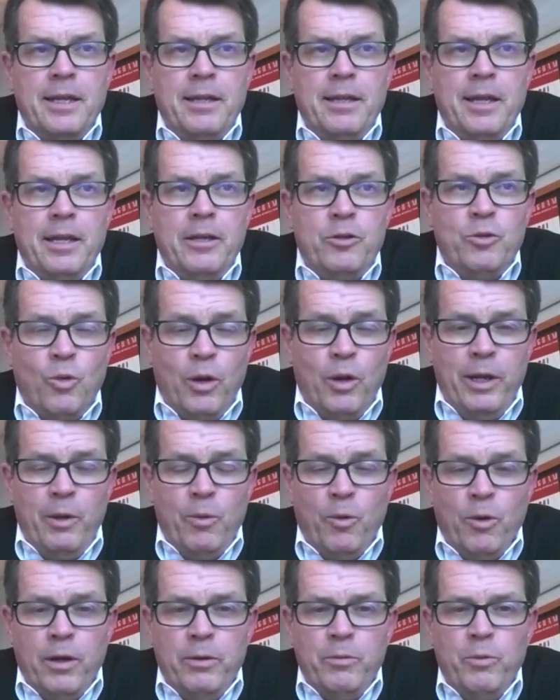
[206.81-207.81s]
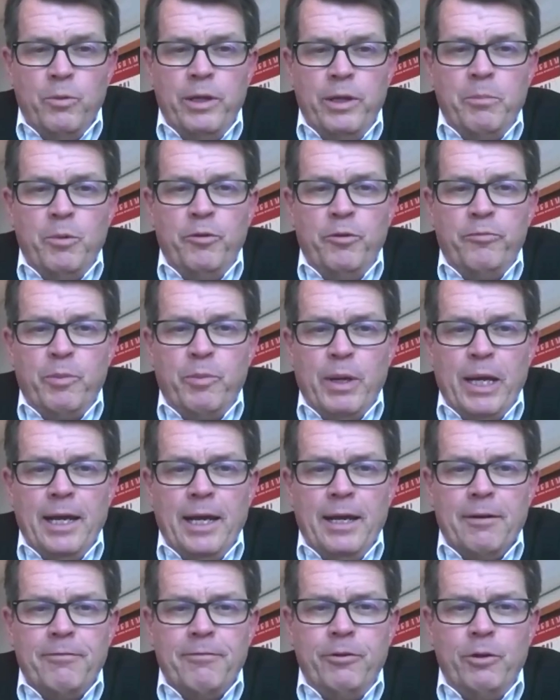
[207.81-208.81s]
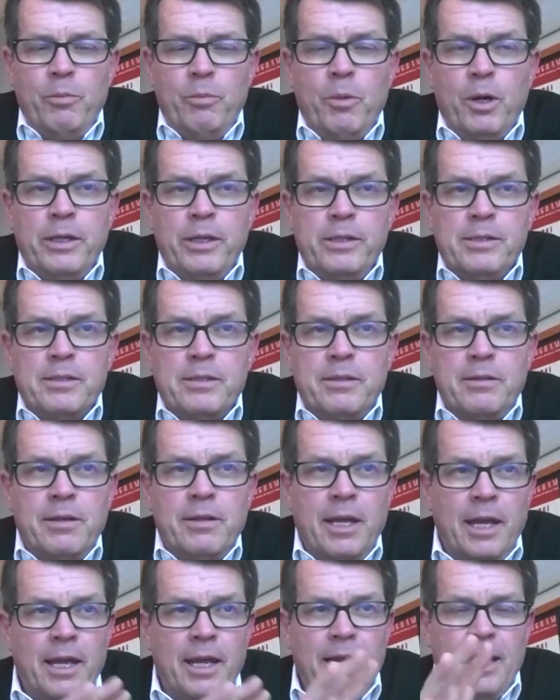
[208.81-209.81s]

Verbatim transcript: And then twenty-one, we moved back a few months and